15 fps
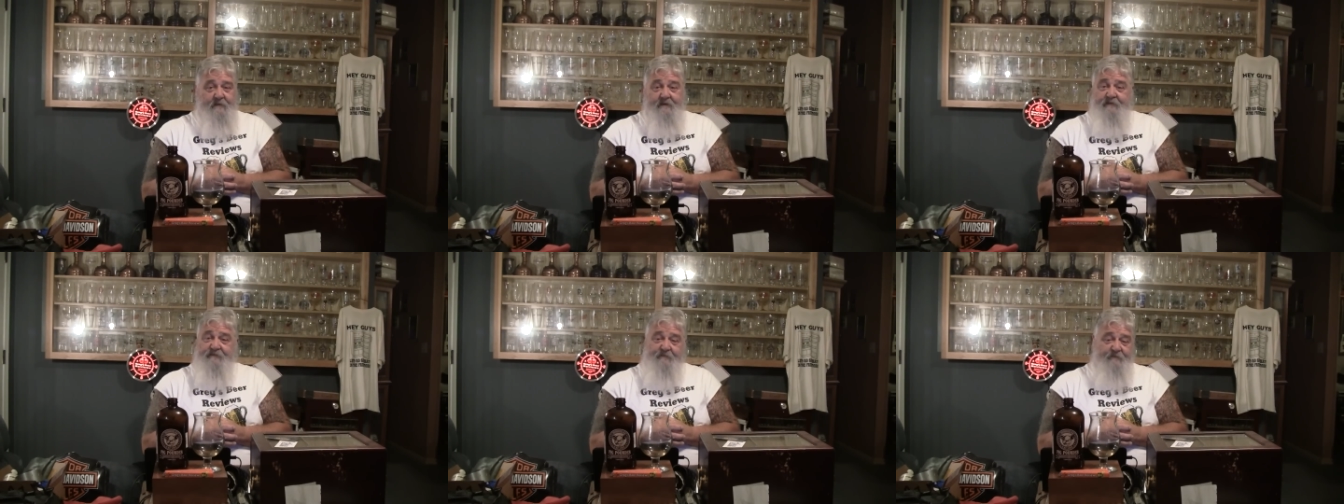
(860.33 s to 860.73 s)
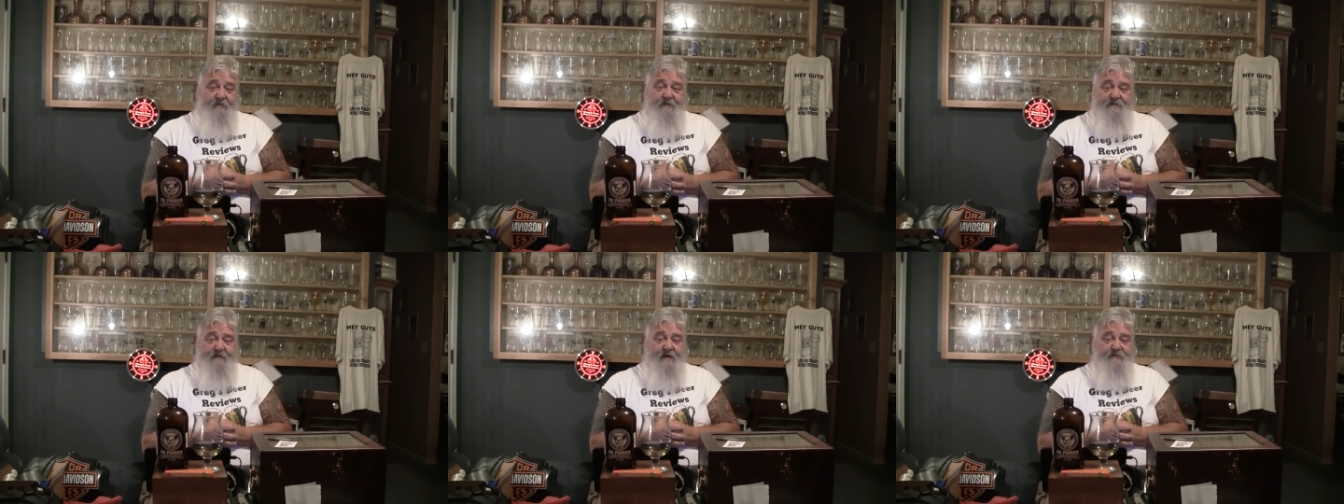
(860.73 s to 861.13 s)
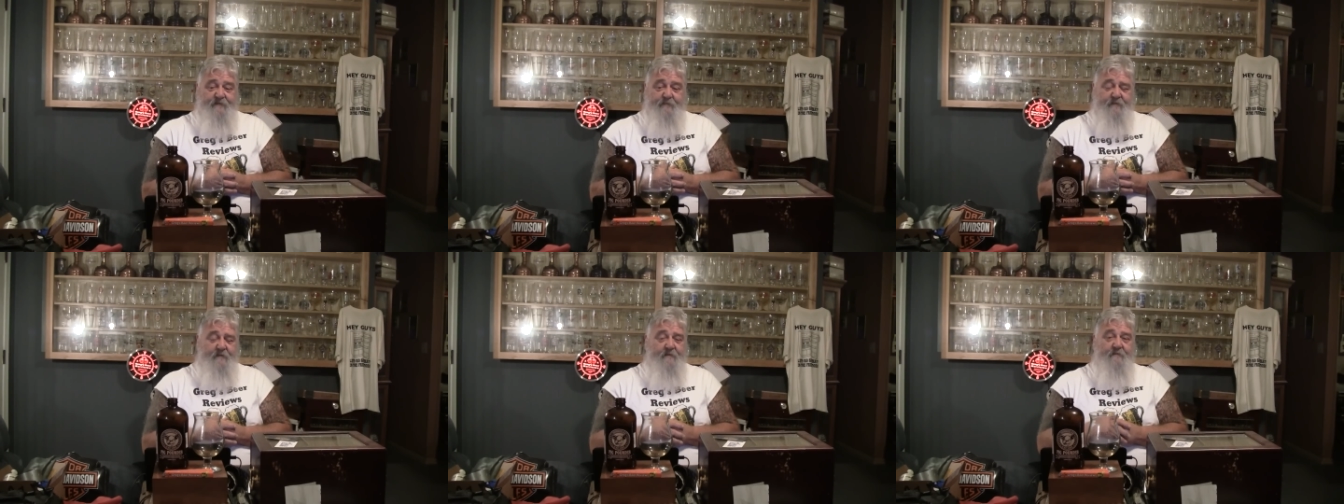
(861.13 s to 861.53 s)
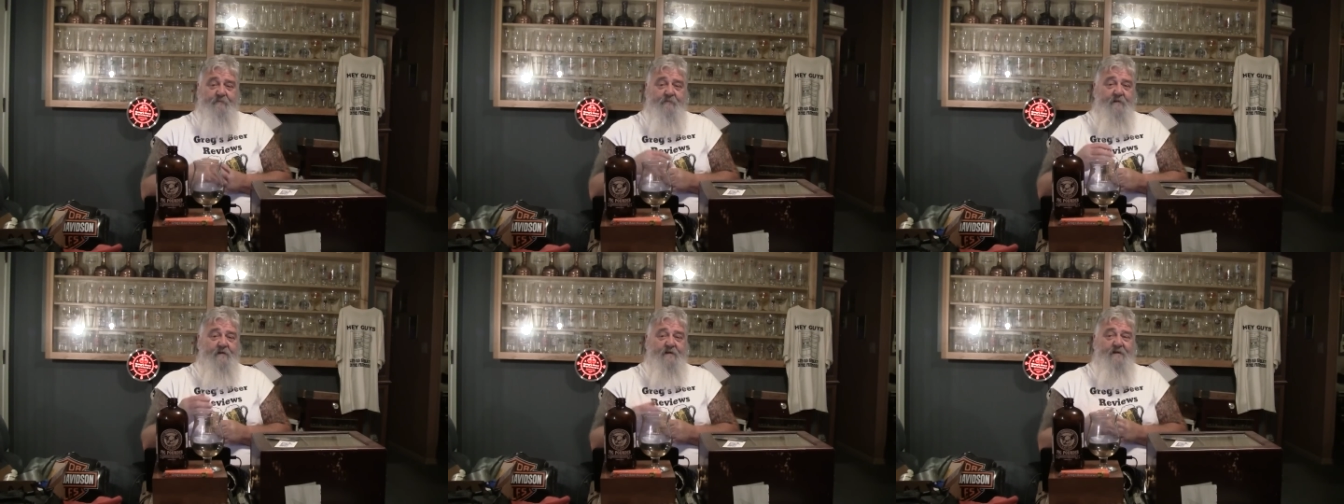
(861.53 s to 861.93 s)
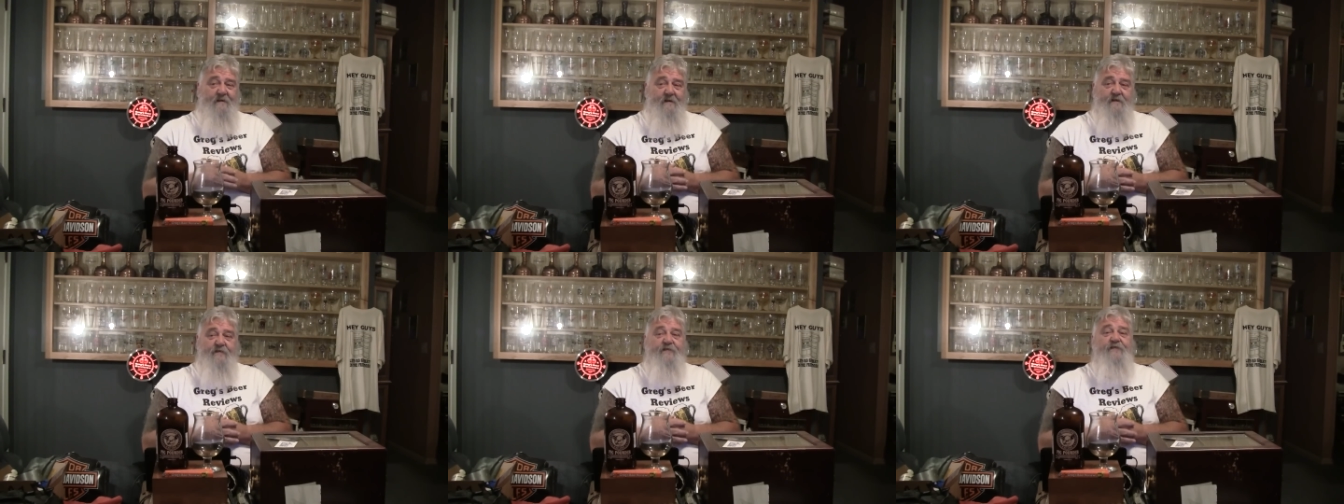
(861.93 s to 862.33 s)
It is a very tasty beer, very
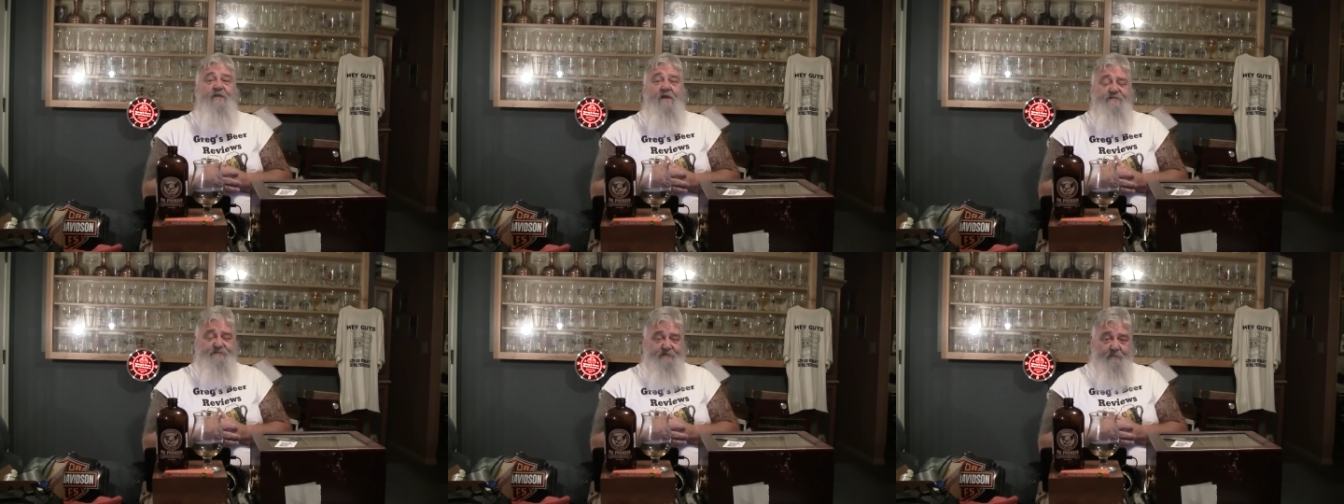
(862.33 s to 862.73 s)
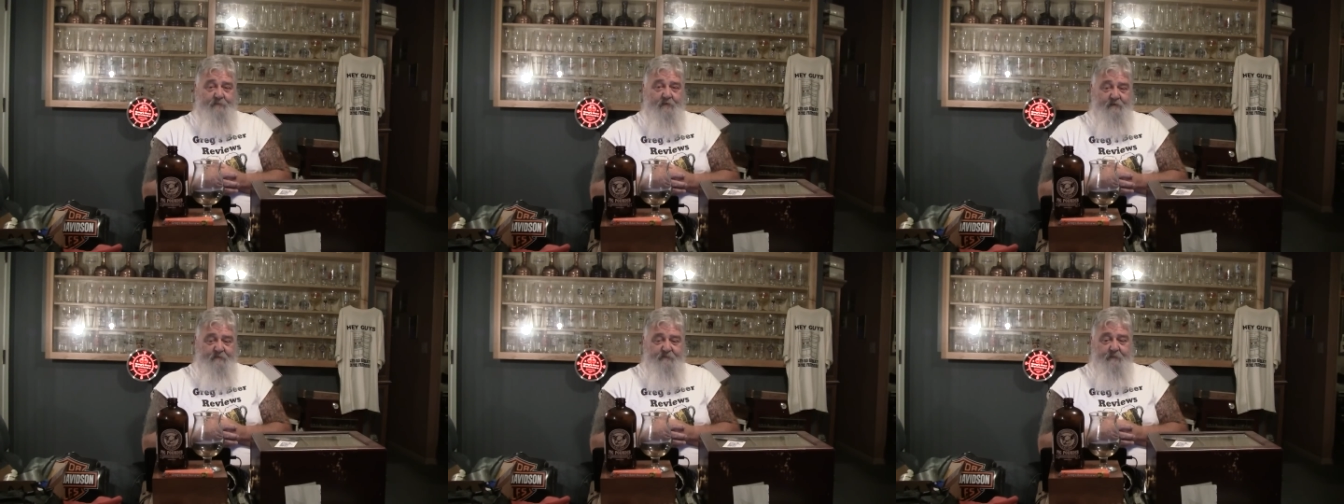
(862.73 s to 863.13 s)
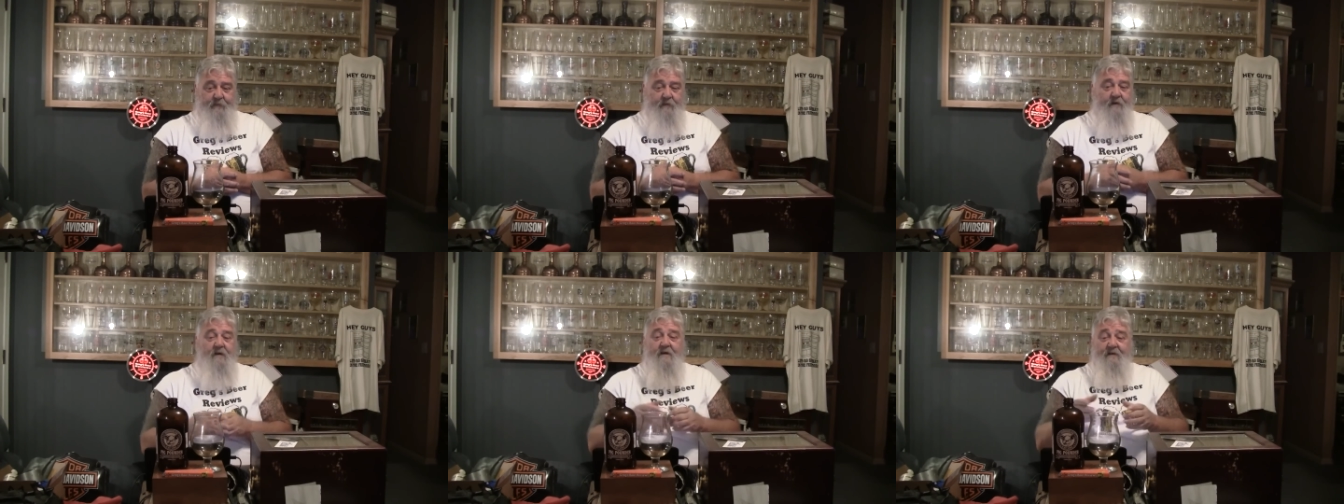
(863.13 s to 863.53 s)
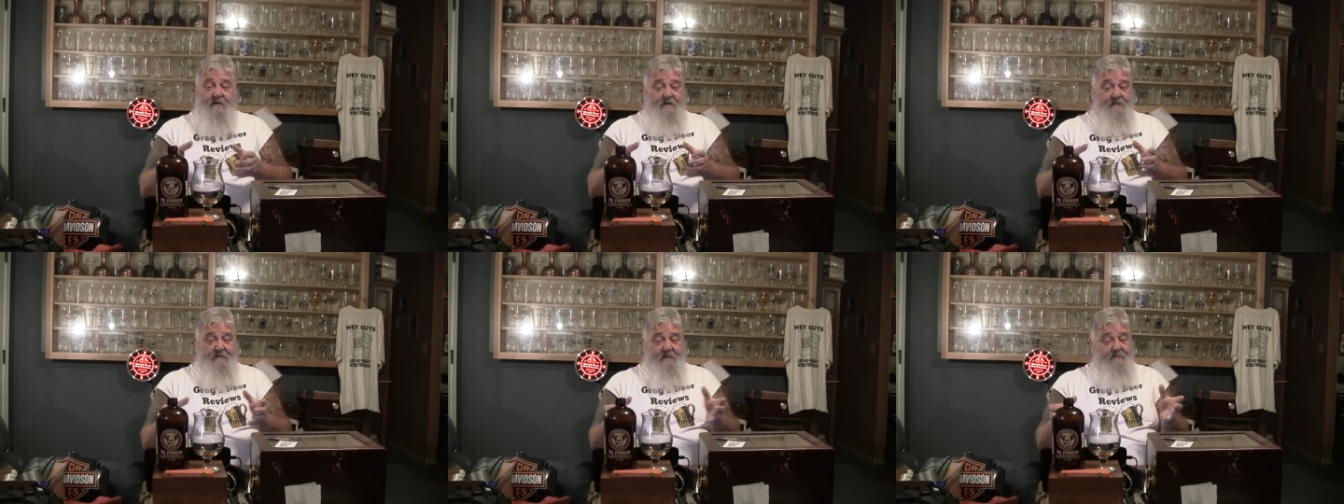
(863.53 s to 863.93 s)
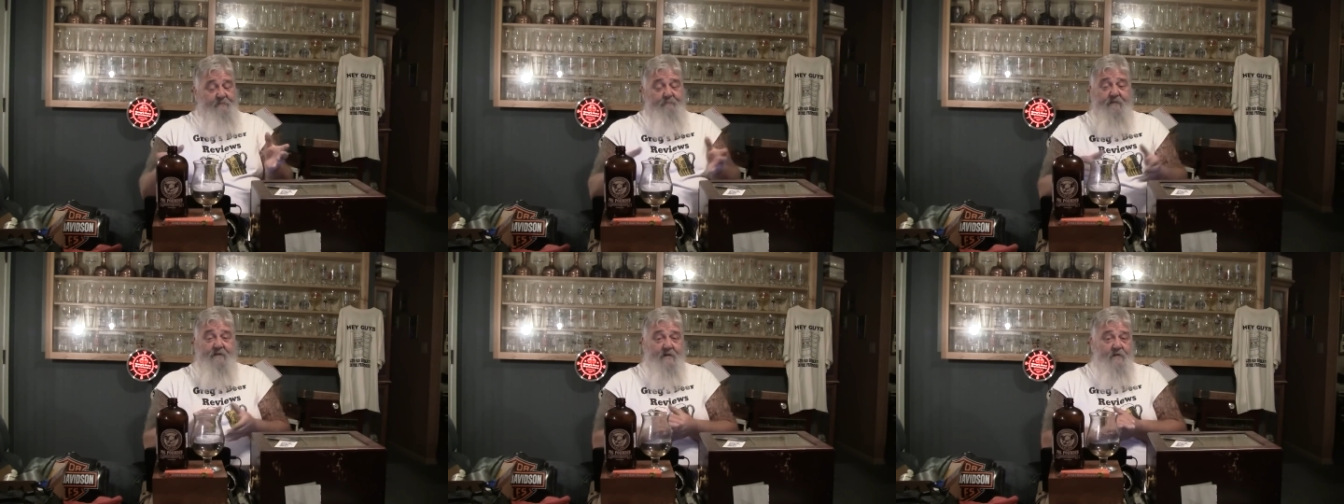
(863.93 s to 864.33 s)
sessionable, if you will, and
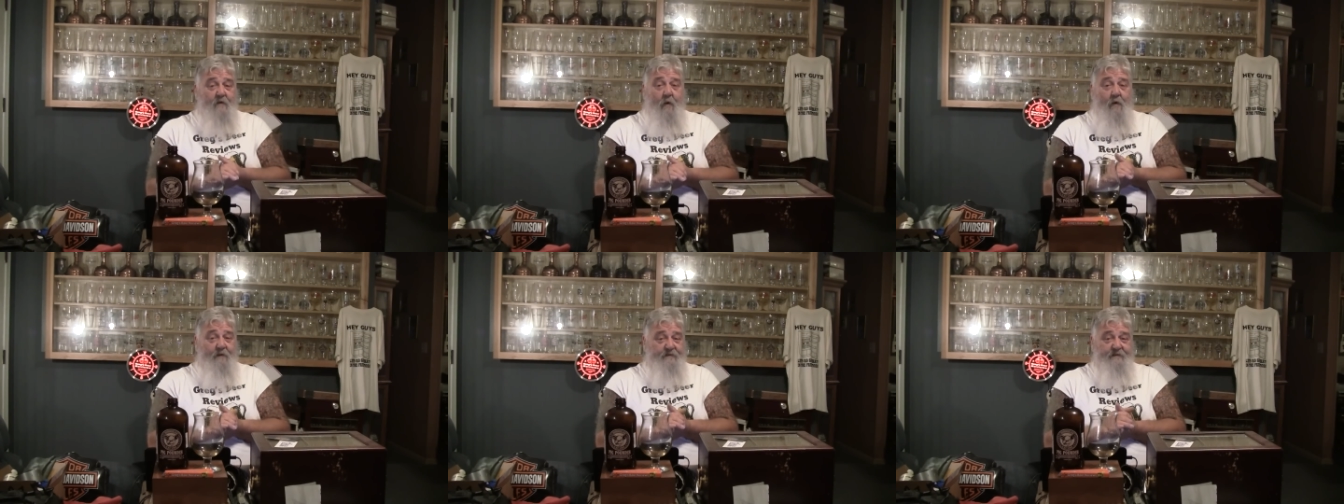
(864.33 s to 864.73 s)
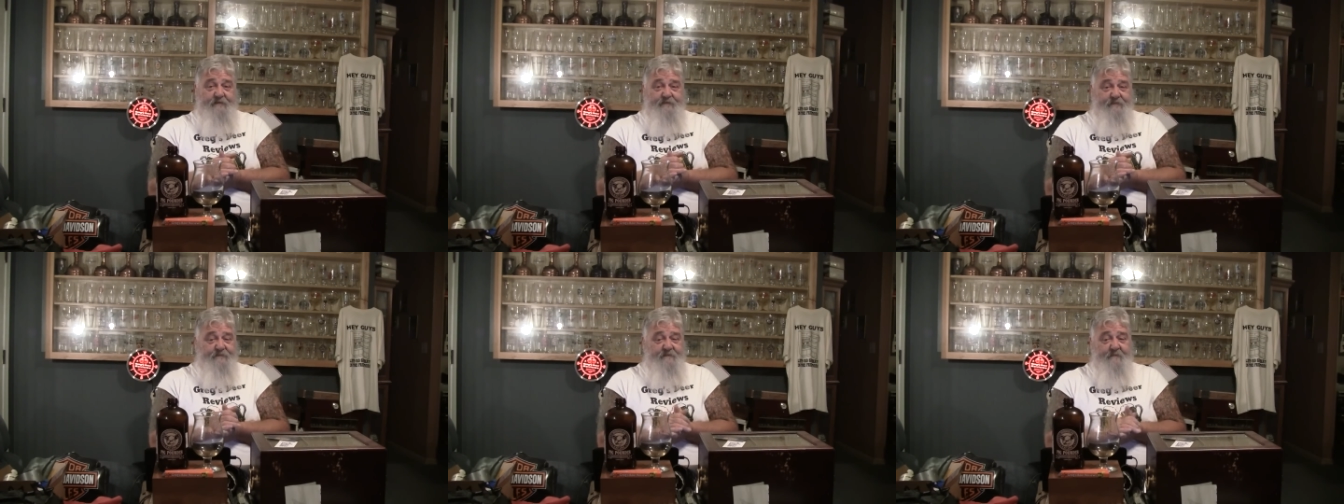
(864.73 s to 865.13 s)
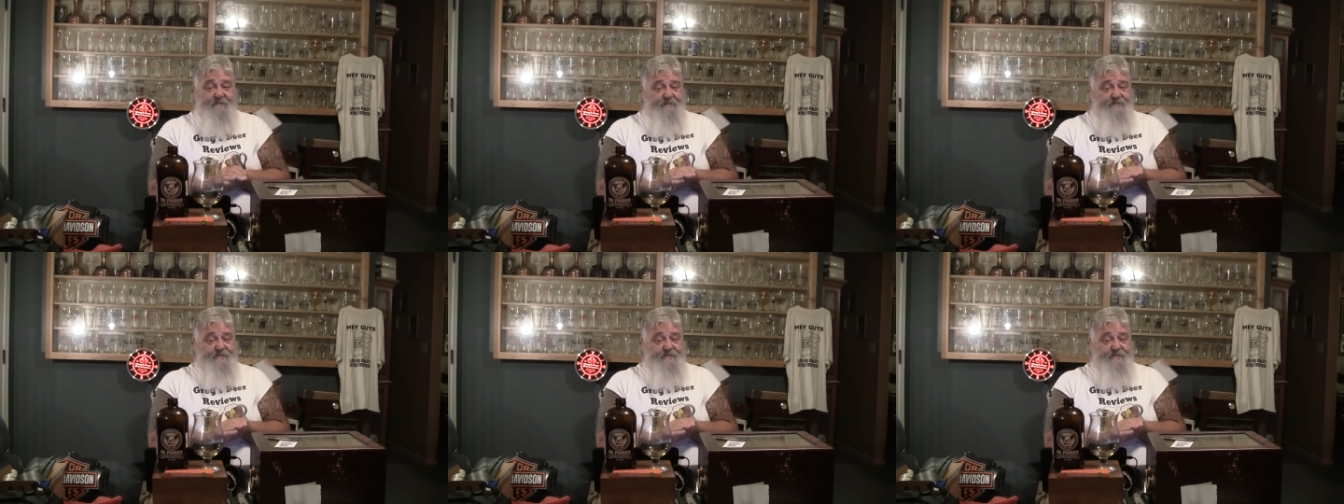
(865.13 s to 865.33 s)
and being a quart, it's enough